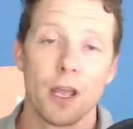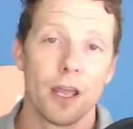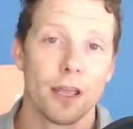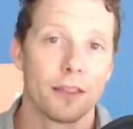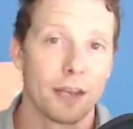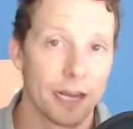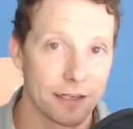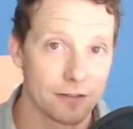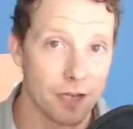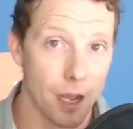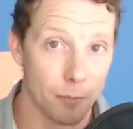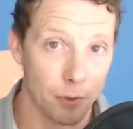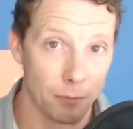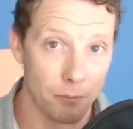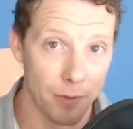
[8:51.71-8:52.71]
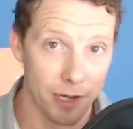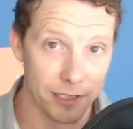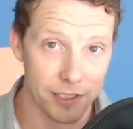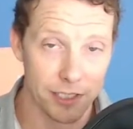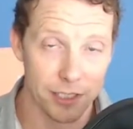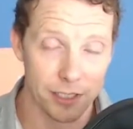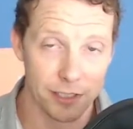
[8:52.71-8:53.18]
in the next couple
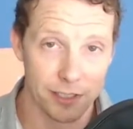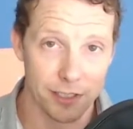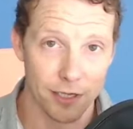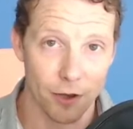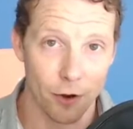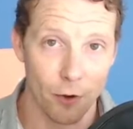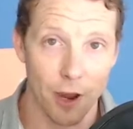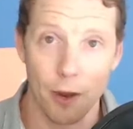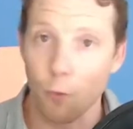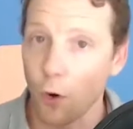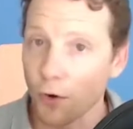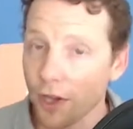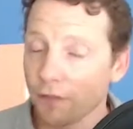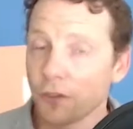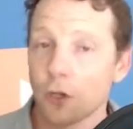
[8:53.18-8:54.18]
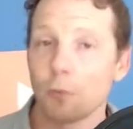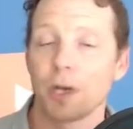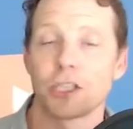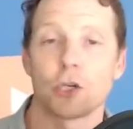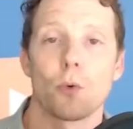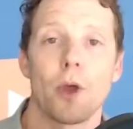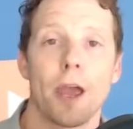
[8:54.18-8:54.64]
months. So I won't give too
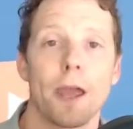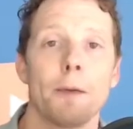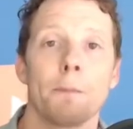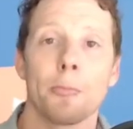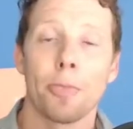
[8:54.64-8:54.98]
much away.